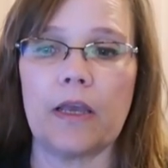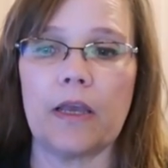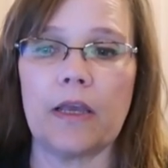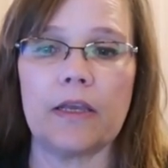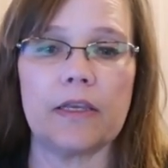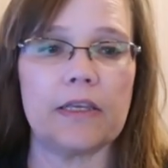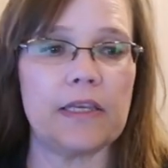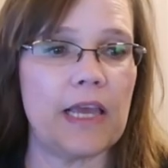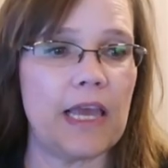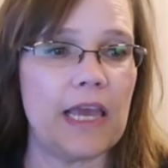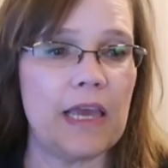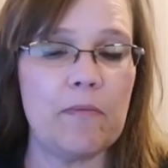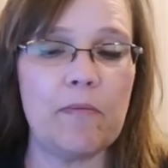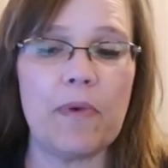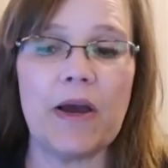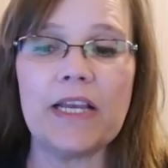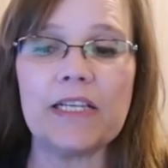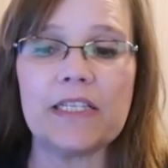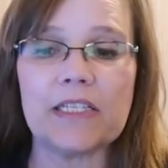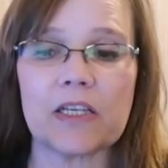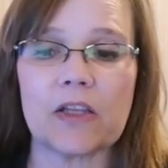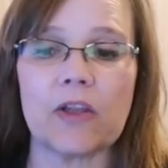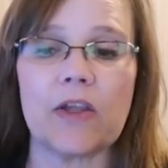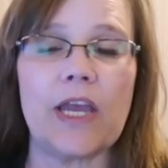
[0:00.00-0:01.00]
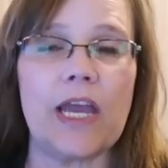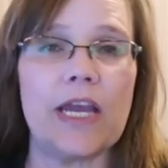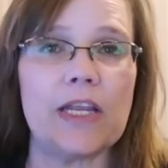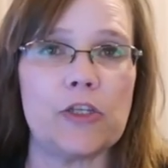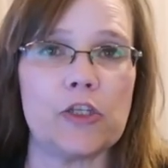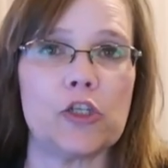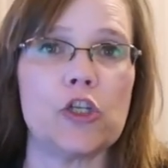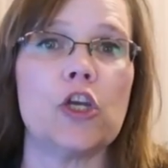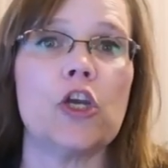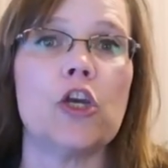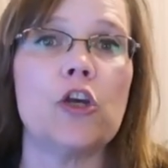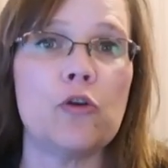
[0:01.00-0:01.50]
he basically had
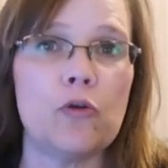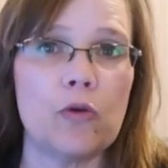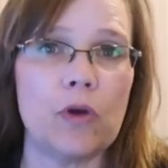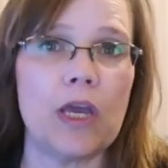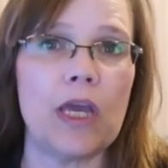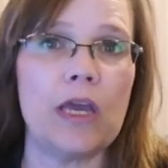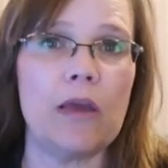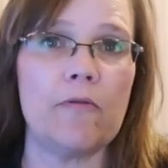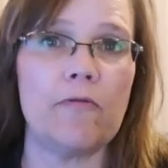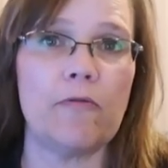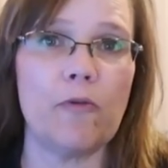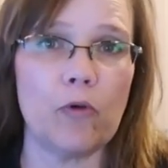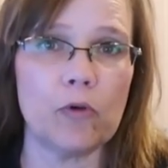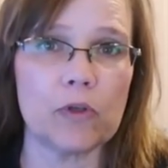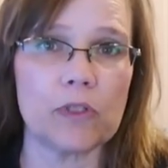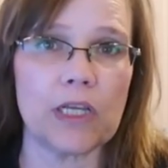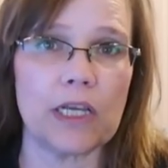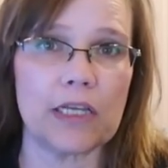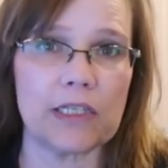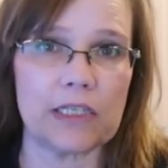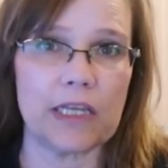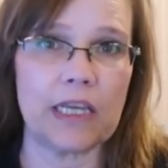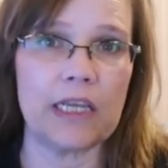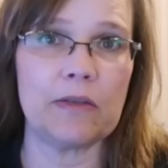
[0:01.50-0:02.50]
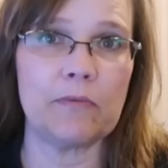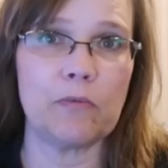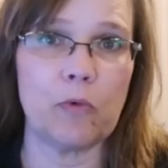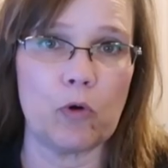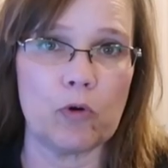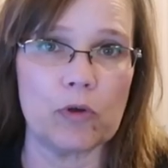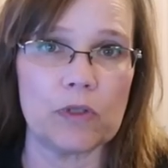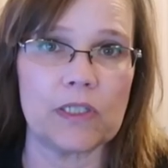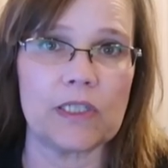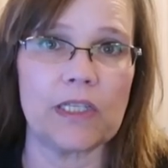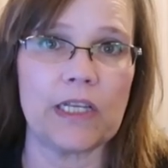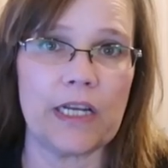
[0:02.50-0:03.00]
two key, full-size
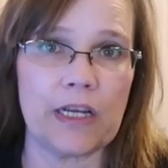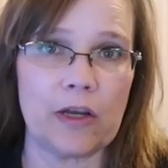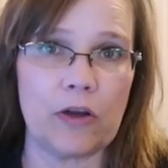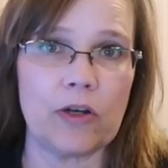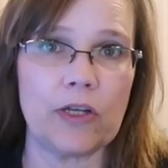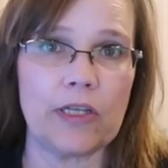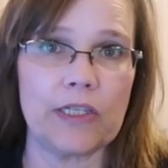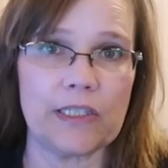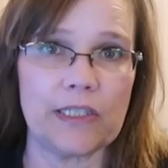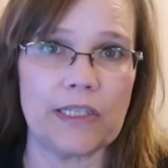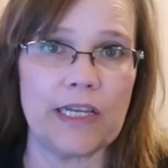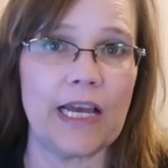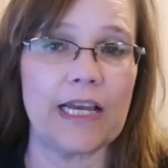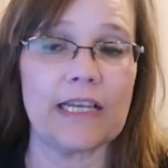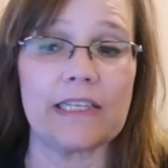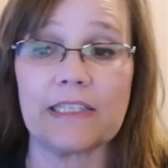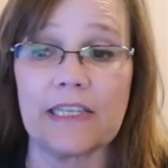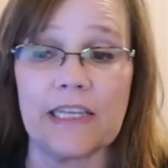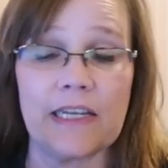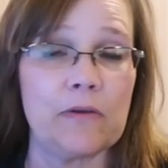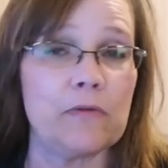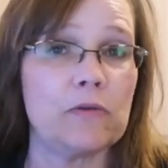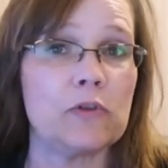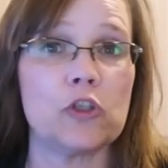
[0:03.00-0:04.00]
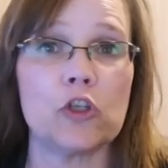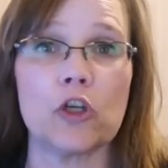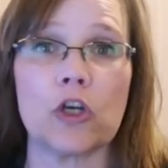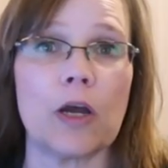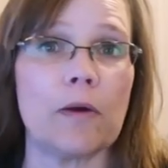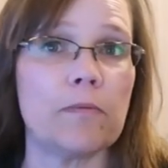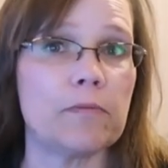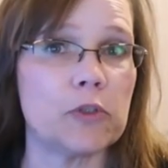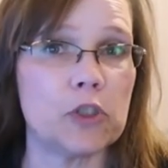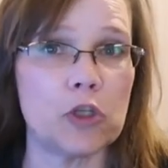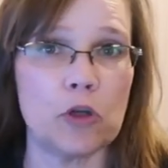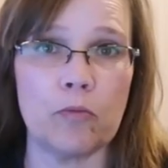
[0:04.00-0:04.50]
keyboards sitting on his desk and it took
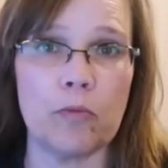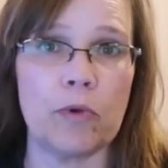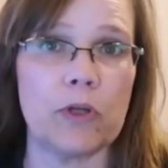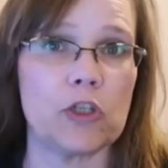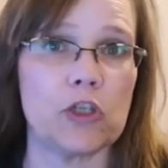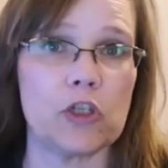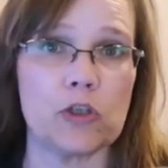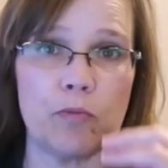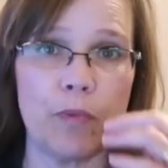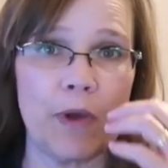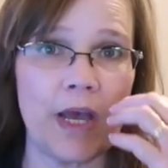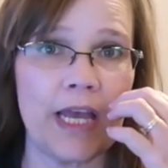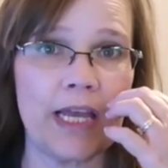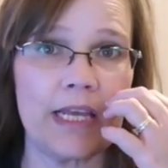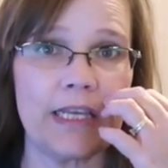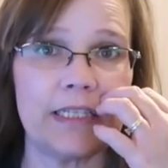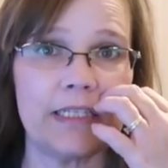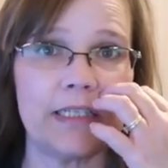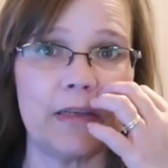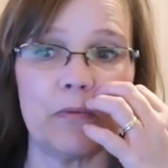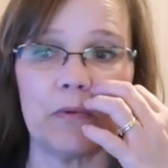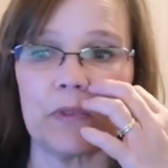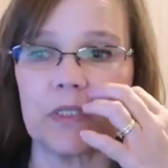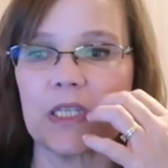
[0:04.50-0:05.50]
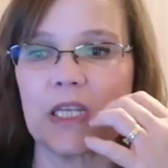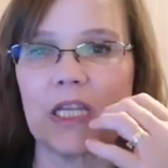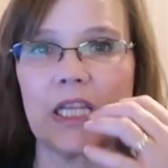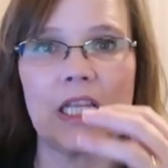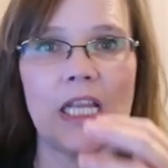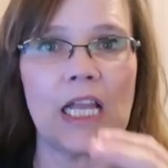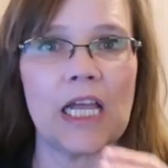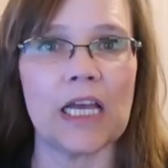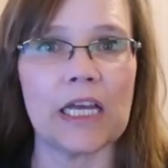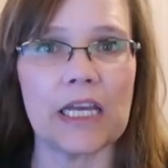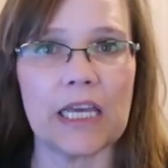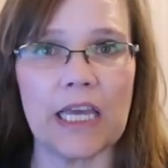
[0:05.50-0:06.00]
up too much space. It was
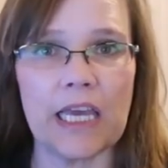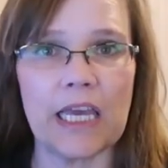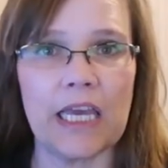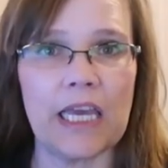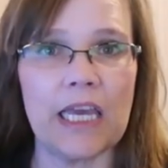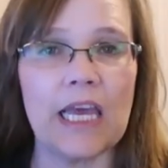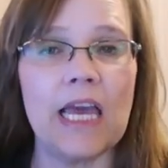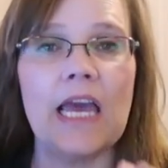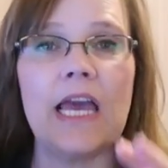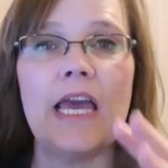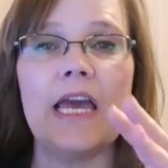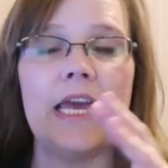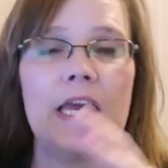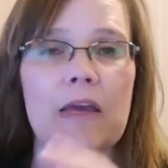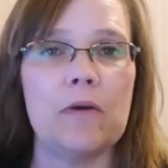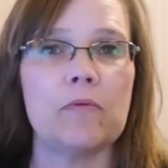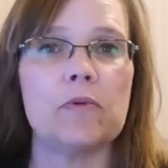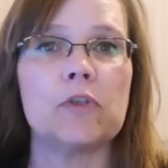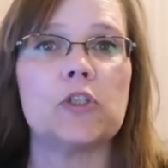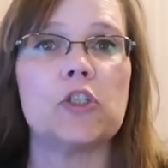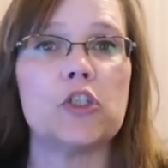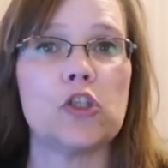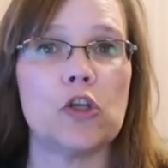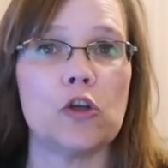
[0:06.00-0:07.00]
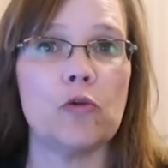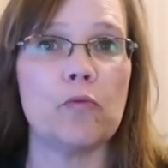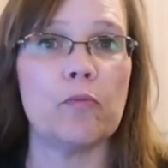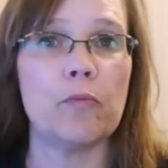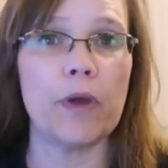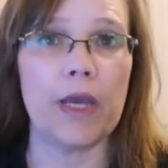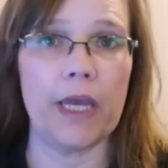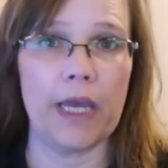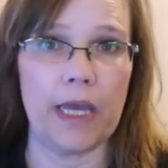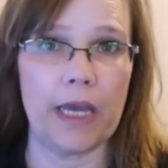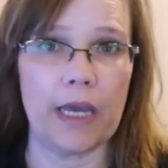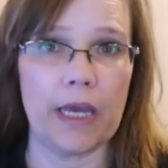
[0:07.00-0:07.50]
clunky. It was too
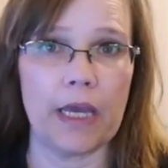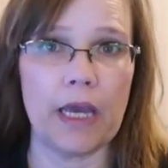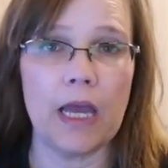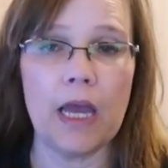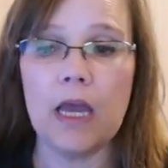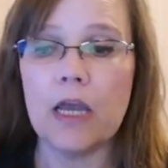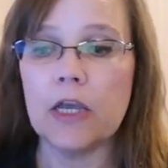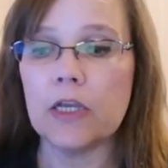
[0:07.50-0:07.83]
big.